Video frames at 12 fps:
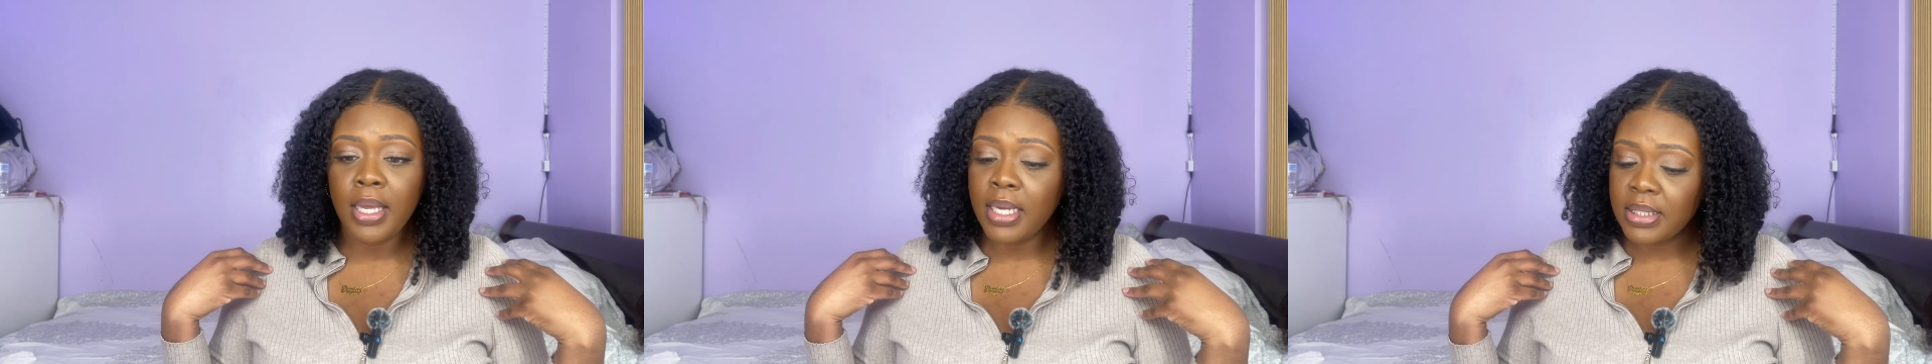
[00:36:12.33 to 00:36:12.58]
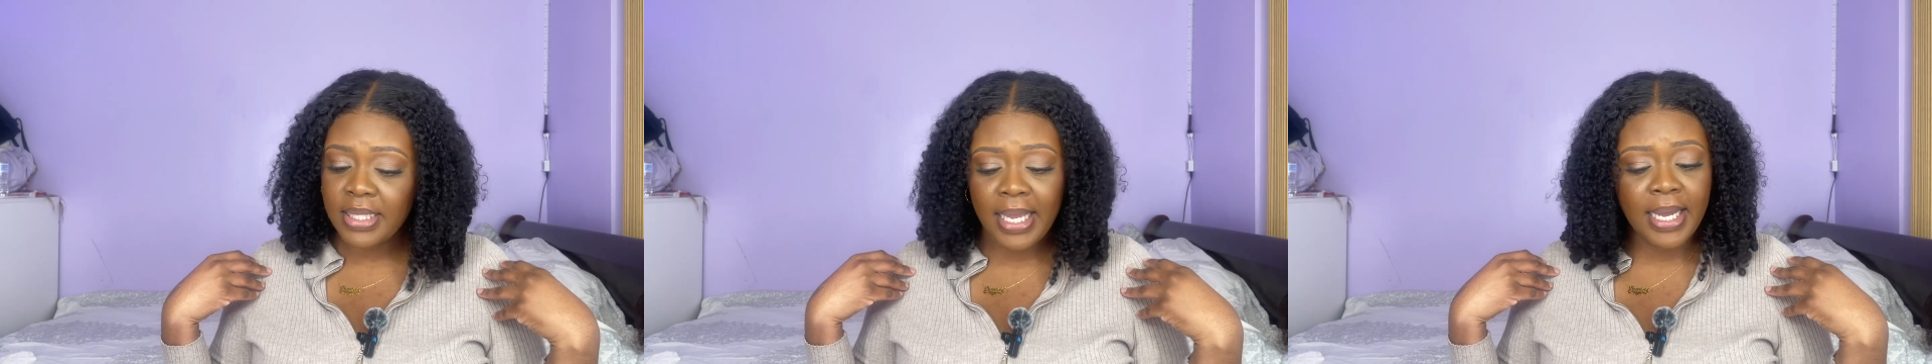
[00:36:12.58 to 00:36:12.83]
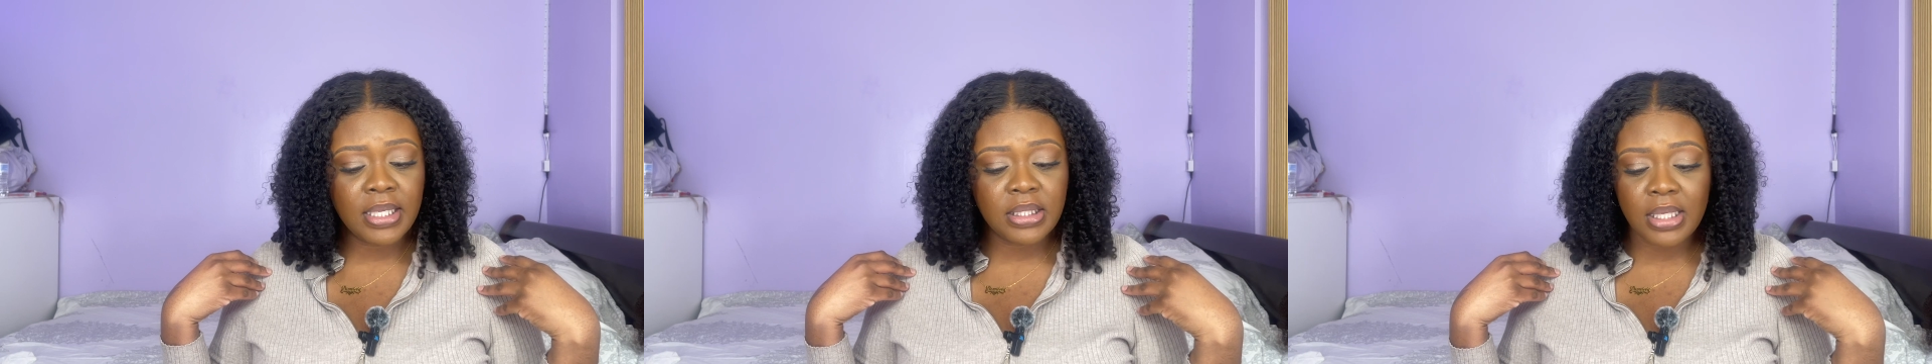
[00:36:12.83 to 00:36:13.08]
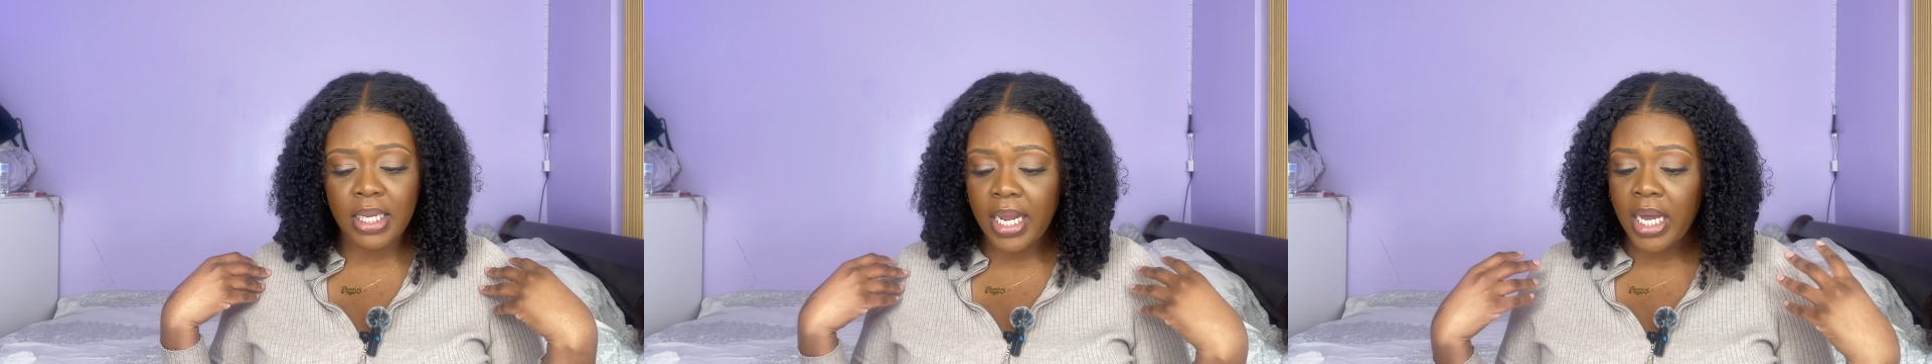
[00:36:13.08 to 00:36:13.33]
Because like I
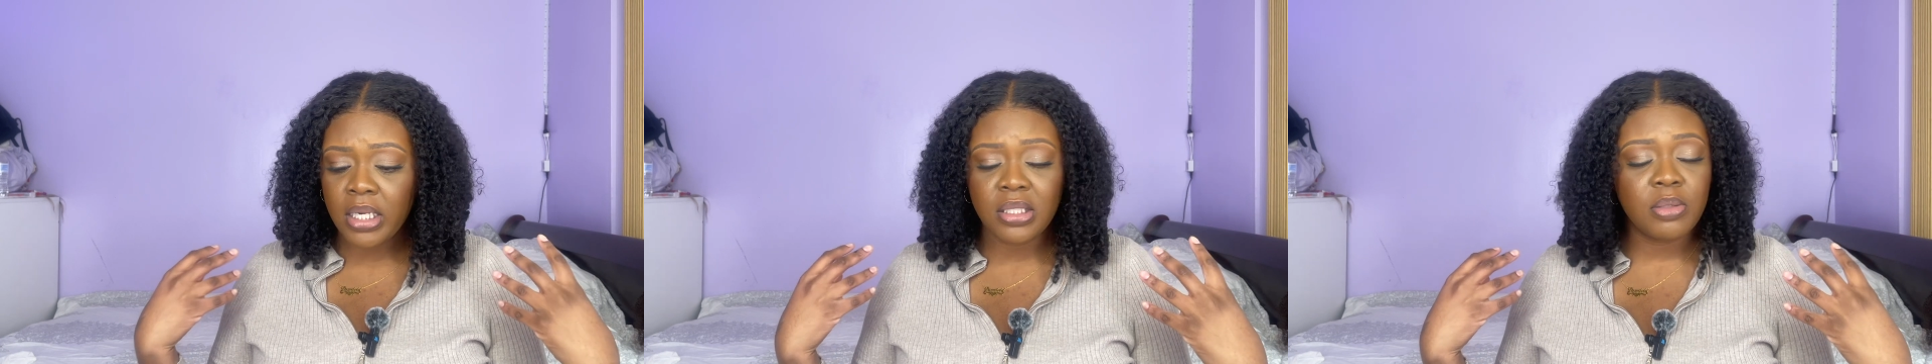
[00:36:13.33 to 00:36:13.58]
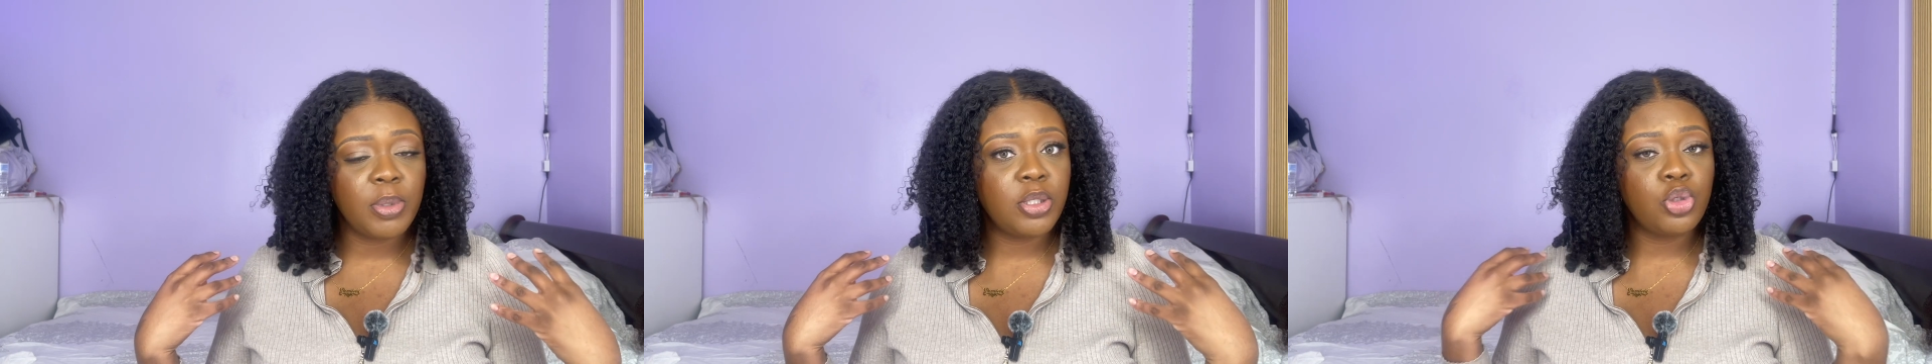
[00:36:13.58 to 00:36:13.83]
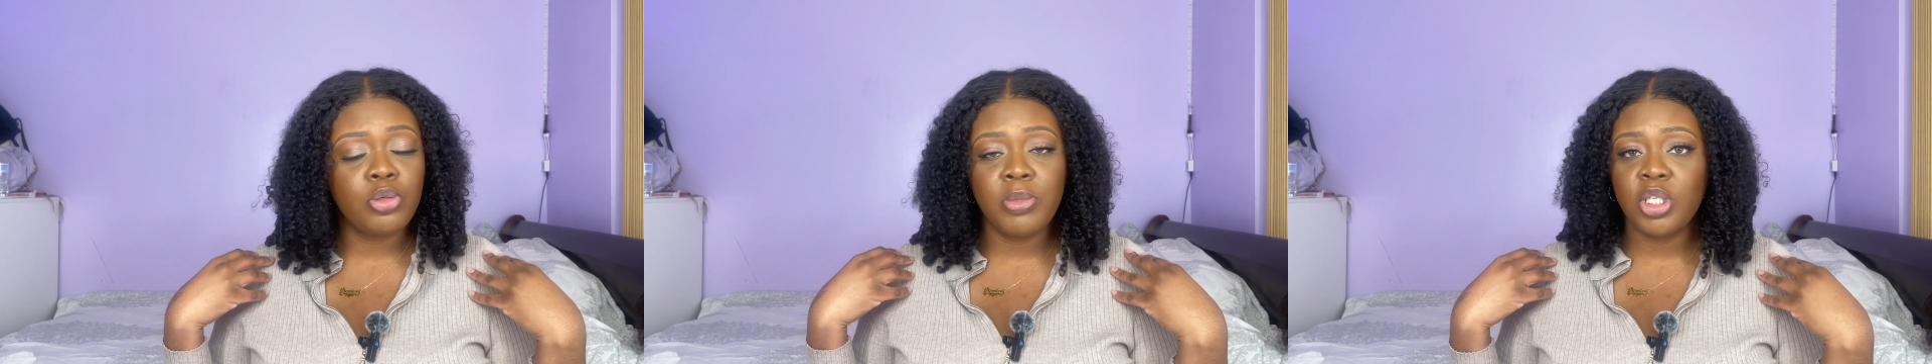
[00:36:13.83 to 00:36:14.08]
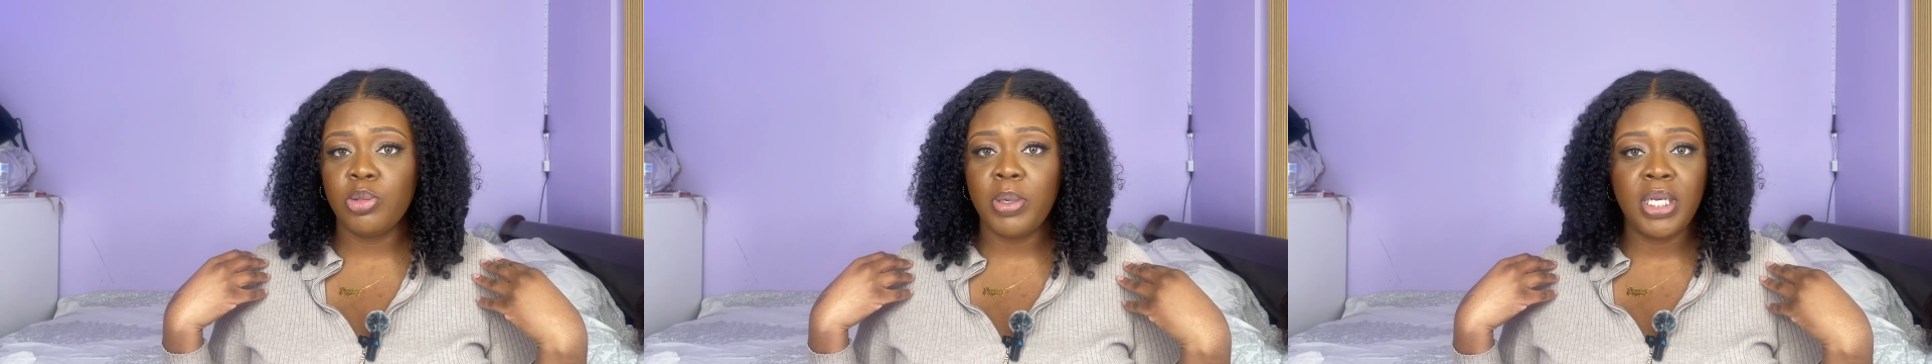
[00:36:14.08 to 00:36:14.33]
said, I didn't spend too
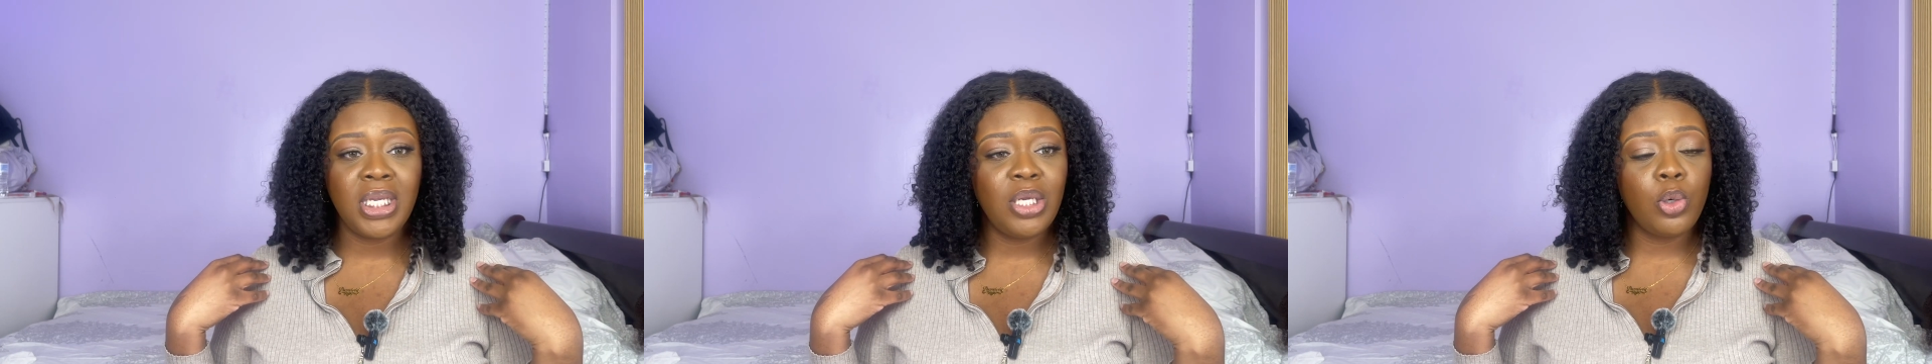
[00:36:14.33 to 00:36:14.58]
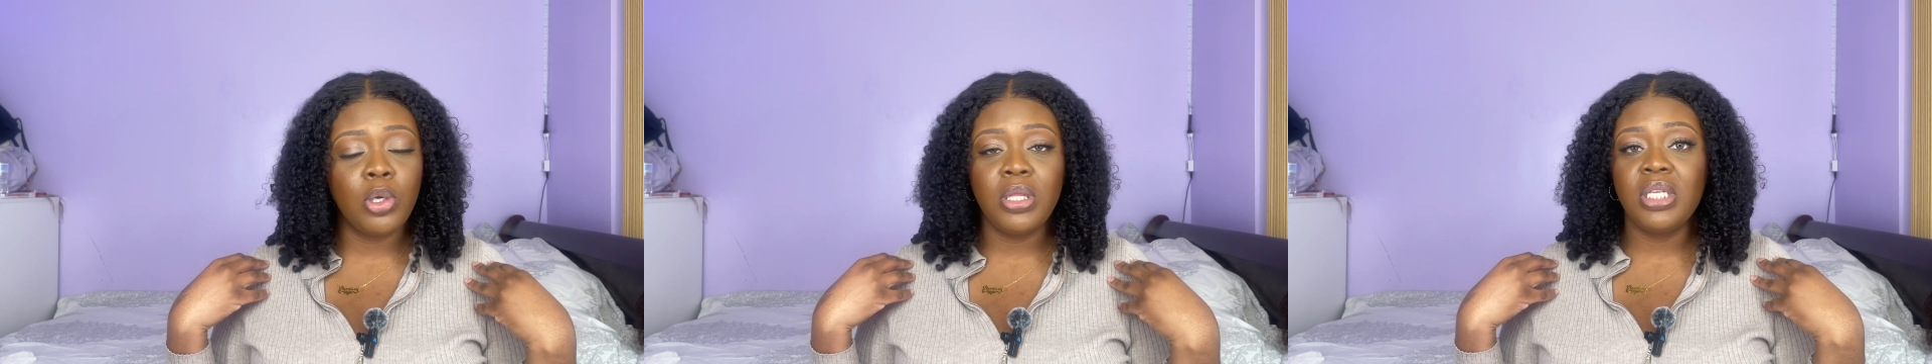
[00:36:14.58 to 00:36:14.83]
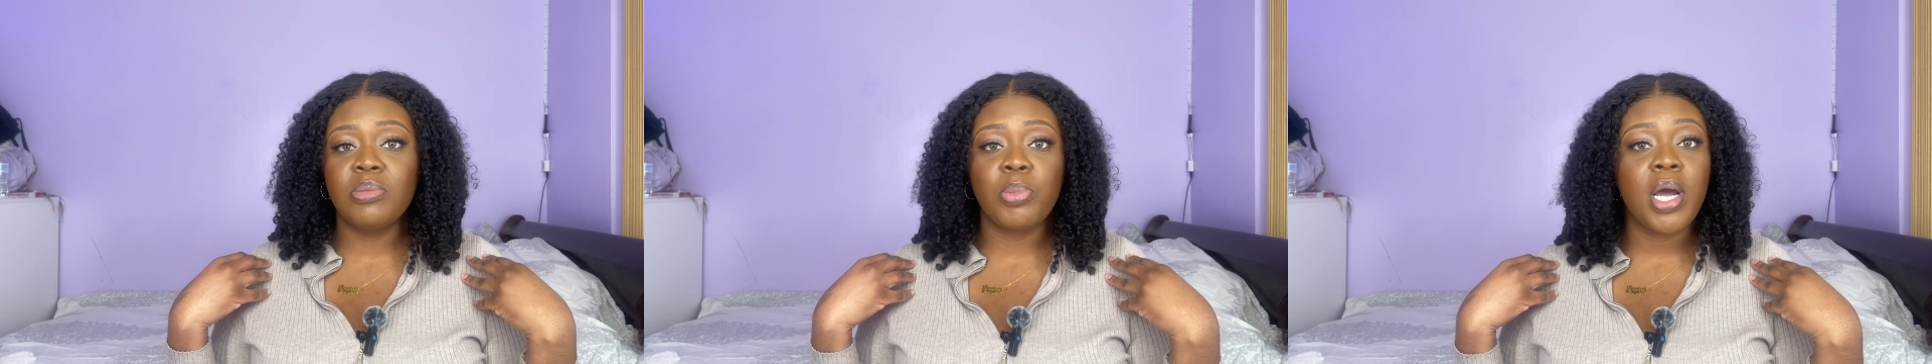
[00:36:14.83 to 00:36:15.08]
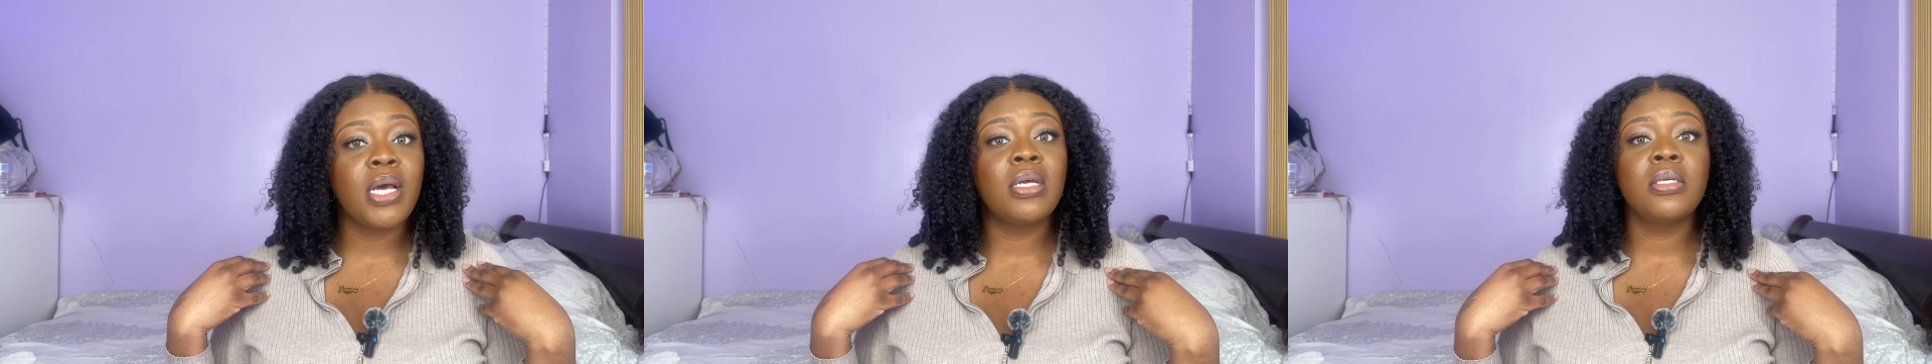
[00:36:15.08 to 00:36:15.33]
much money on these
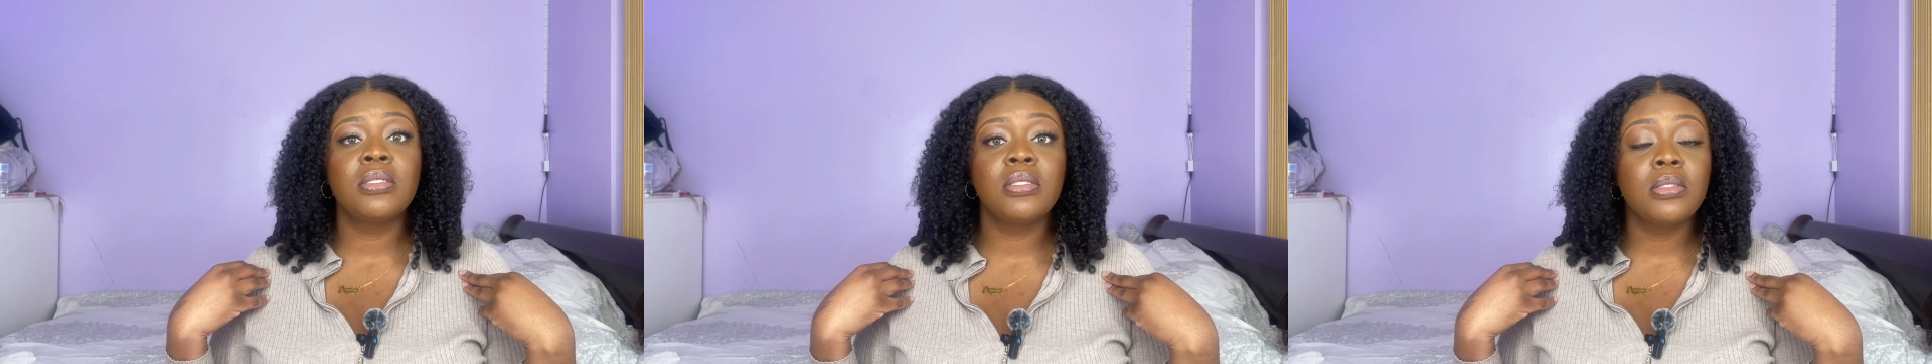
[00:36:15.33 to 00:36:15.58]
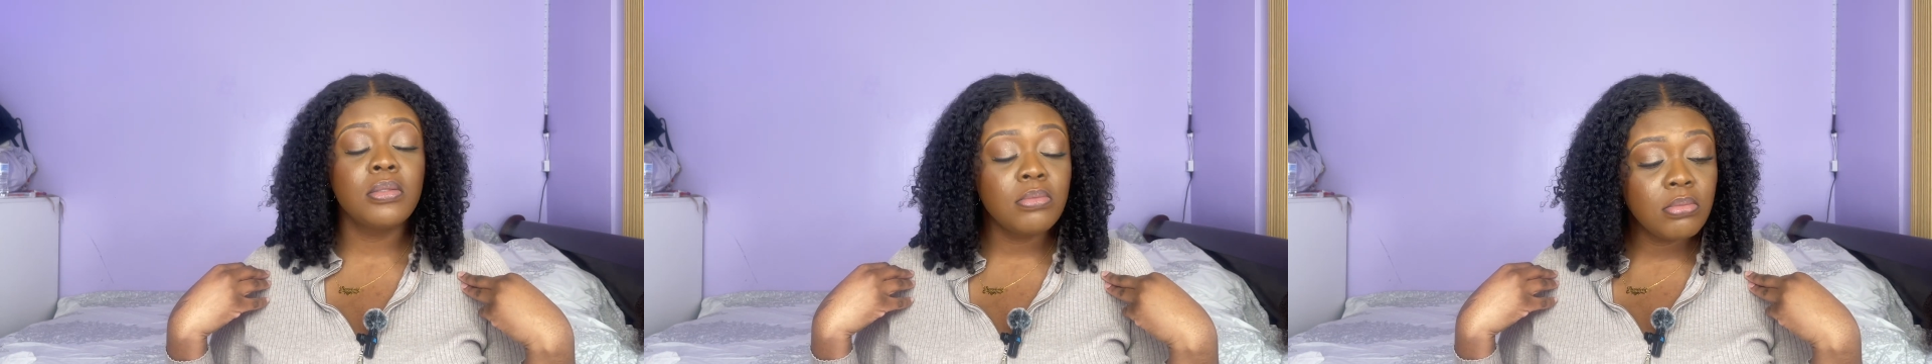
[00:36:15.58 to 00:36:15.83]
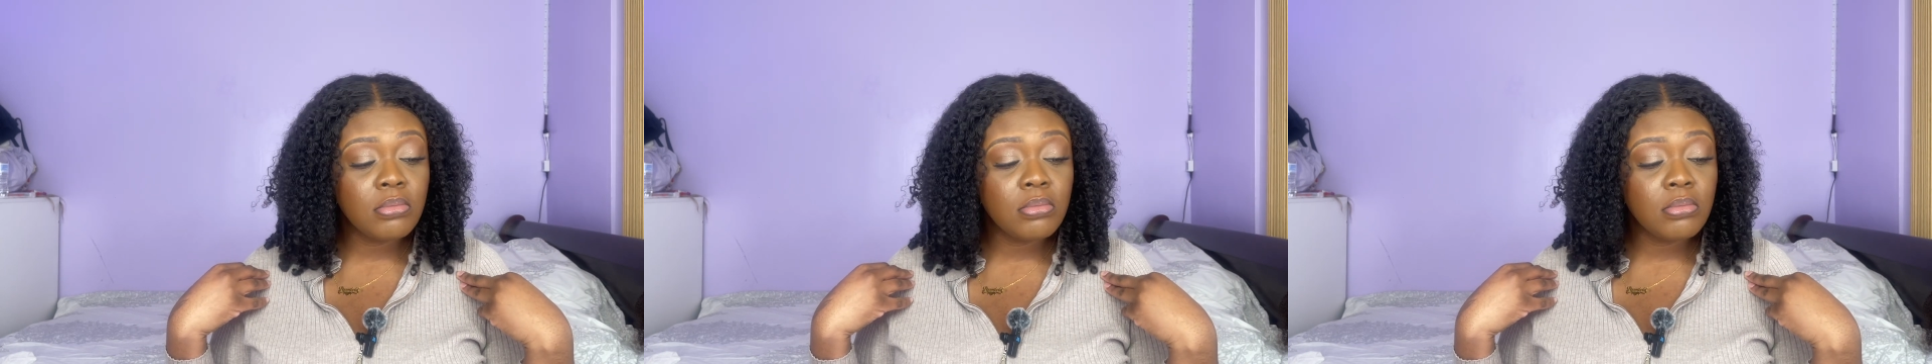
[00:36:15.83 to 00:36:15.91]
products